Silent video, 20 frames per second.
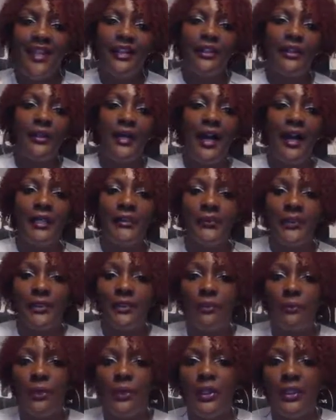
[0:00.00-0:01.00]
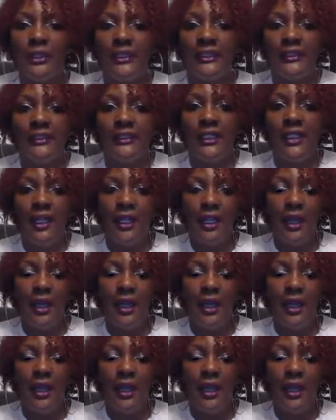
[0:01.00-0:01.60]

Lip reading: Thank you guys for supporting us.